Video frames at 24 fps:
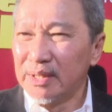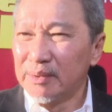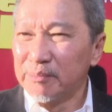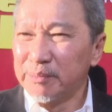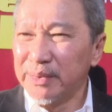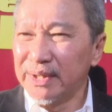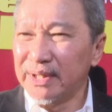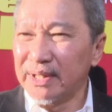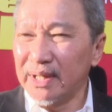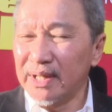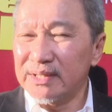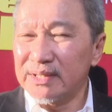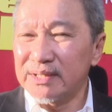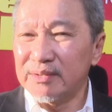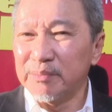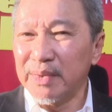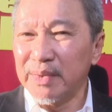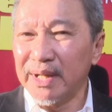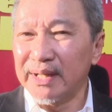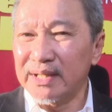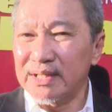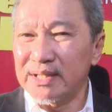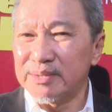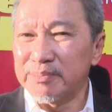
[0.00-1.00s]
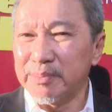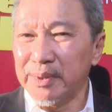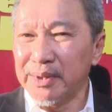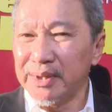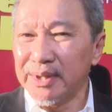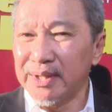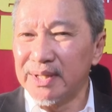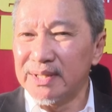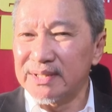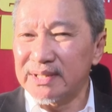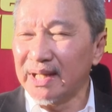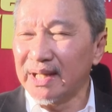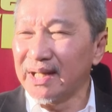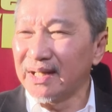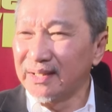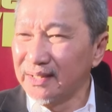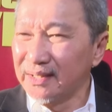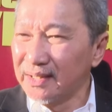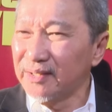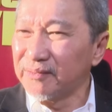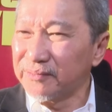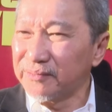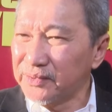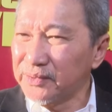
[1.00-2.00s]
Because of my experience, I had
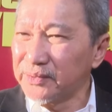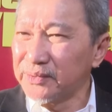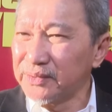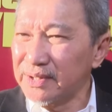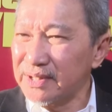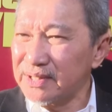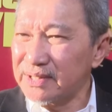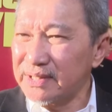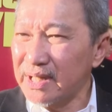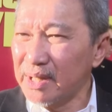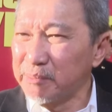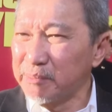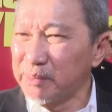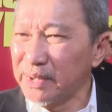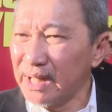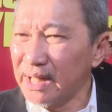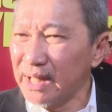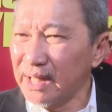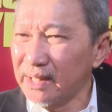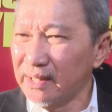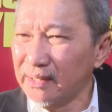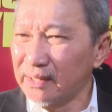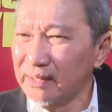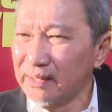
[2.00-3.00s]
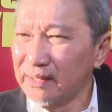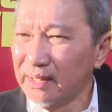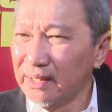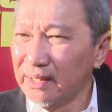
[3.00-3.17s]
lived through the same thing.